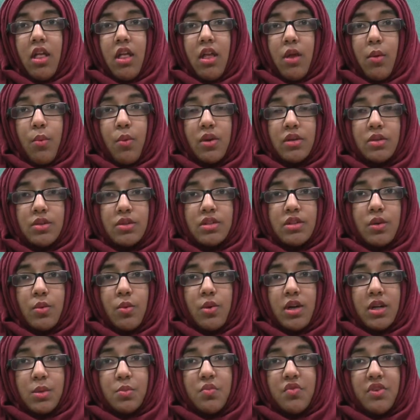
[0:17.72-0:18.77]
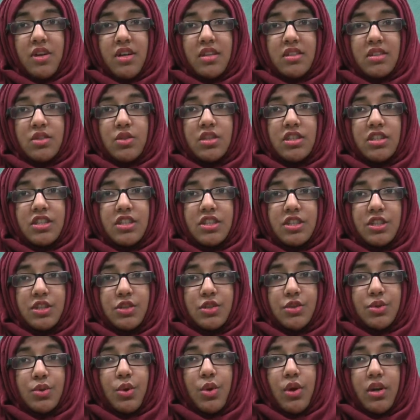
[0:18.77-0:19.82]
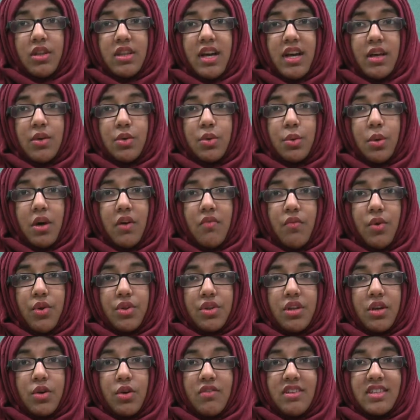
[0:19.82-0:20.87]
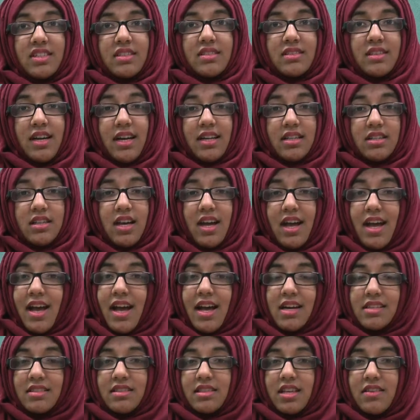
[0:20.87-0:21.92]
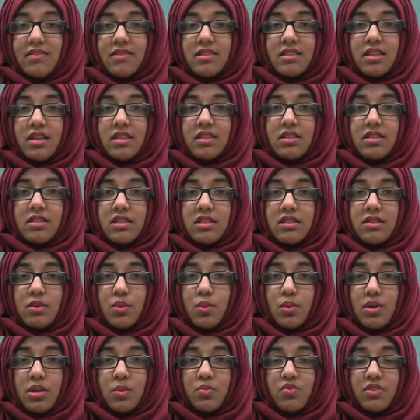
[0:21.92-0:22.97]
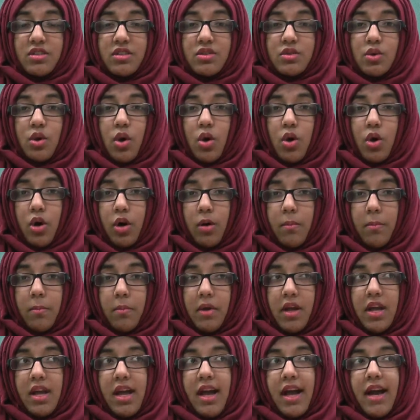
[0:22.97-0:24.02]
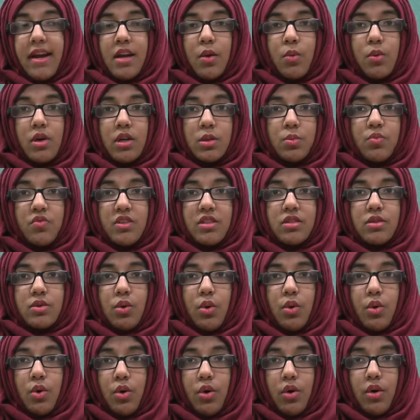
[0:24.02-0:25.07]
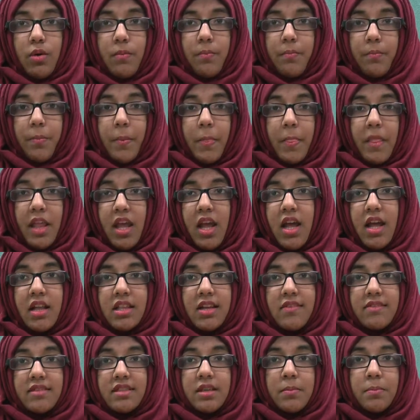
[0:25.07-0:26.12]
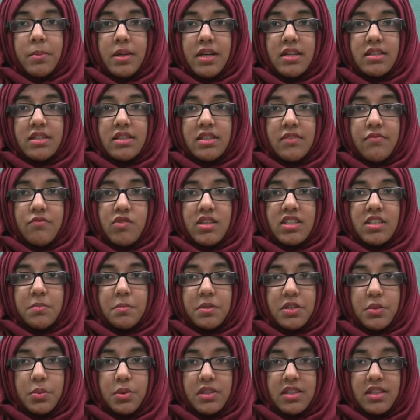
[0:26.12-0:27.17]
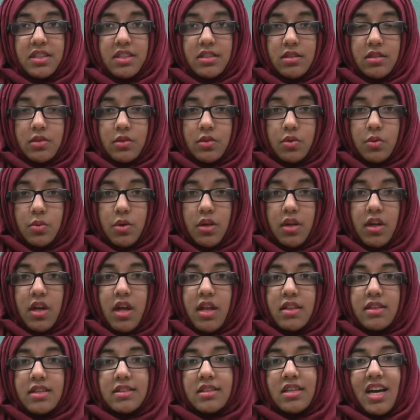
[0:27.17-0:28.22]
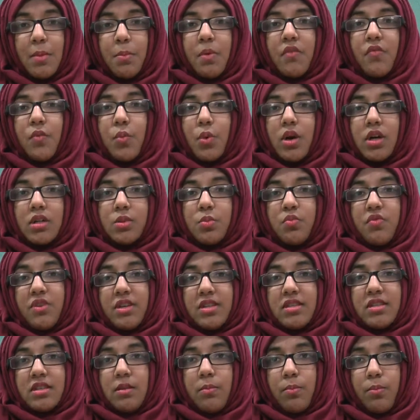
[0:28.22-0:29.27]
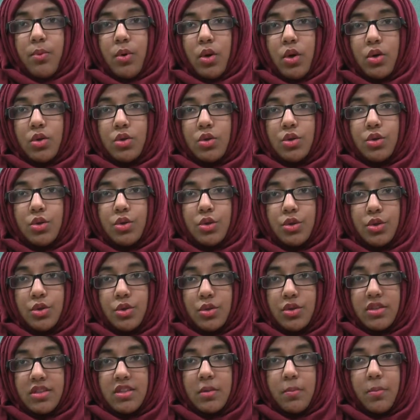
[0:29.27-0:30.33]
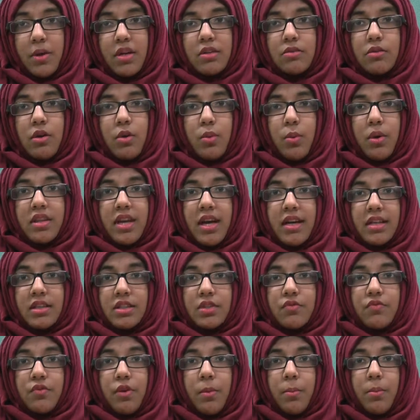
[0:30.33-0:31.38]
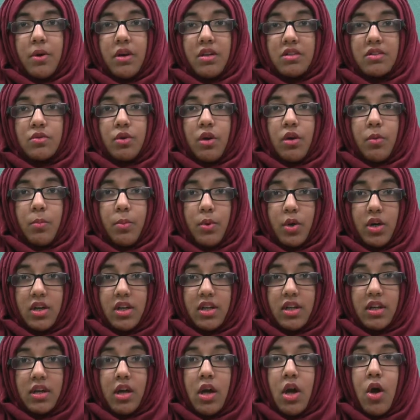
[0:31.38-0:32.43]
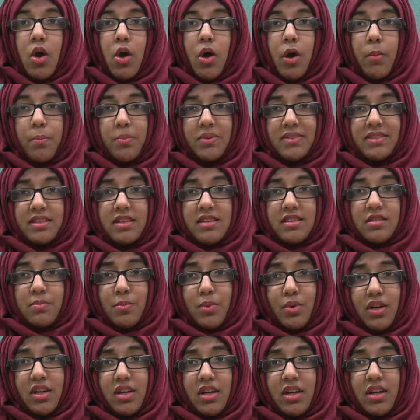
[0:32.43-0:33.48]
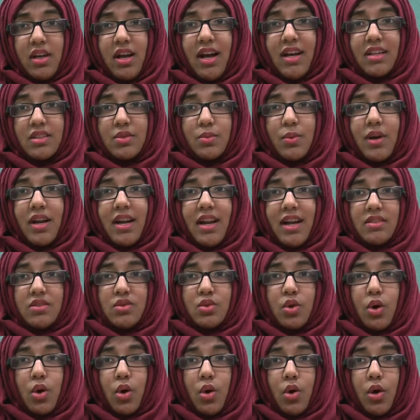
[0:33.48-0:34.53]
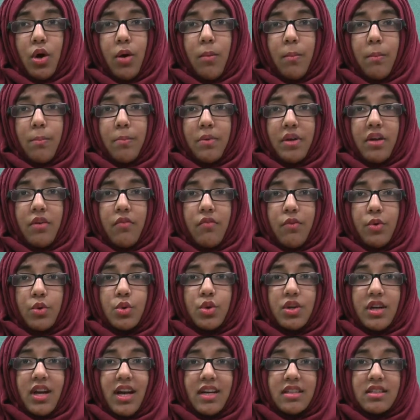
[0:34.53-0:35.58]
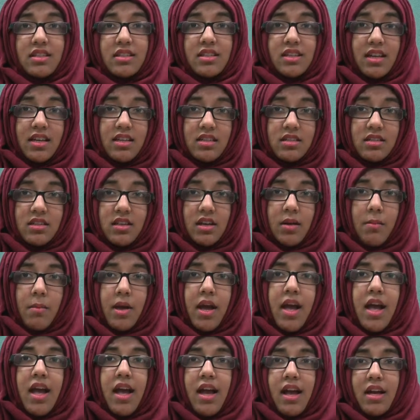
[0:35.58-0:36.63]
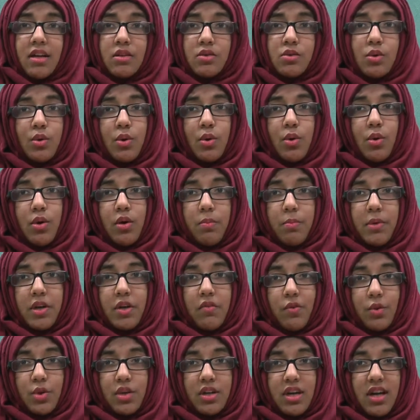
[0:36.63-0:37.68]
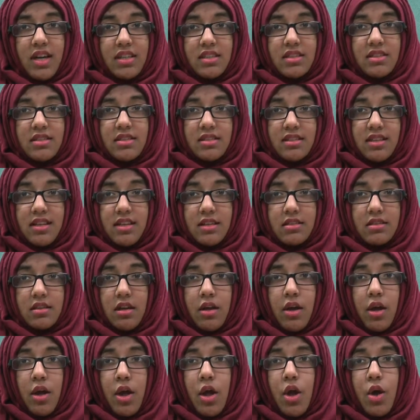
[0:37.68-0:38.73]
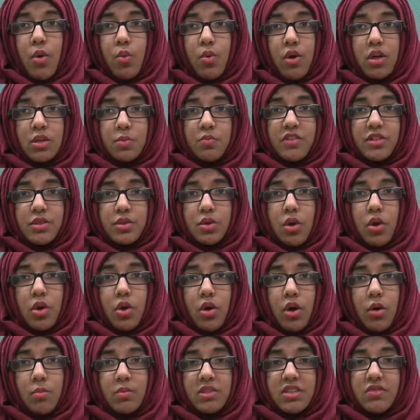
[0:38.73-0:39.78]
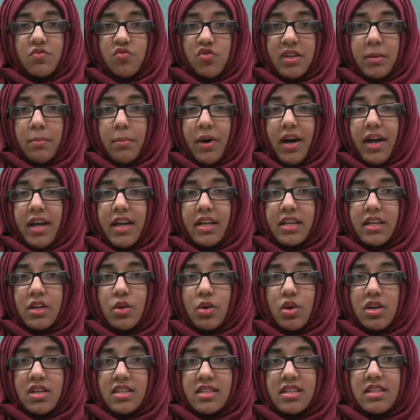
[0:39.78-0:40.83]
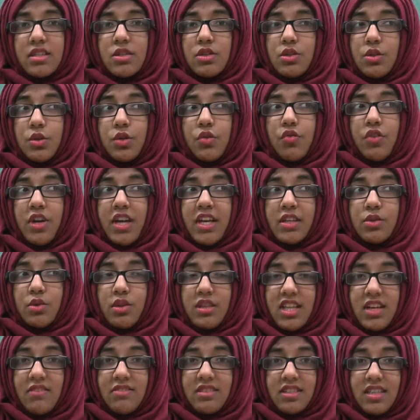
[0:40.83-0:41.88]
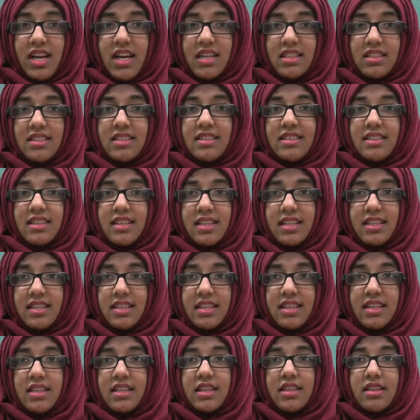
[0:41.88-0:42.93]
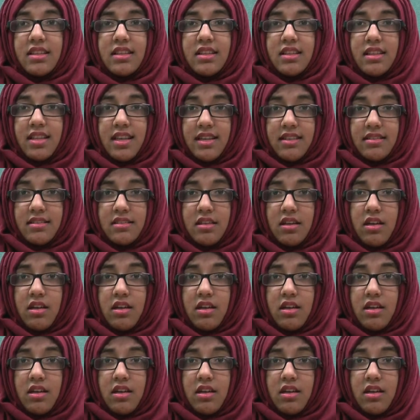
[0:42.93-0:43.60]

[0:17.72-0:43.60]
When using WordPress, you need to ensure that you are on the correct site, as there is a WordPress.com and a WordPress.org. There is a big difference between these two. The type of WordPress blog you choose depends on whether it's for personal blogging or business blogging, as well as .com being for United Kingdom and .org being for United States. WordPress.com is free, but any content you create on their site is legally theirs.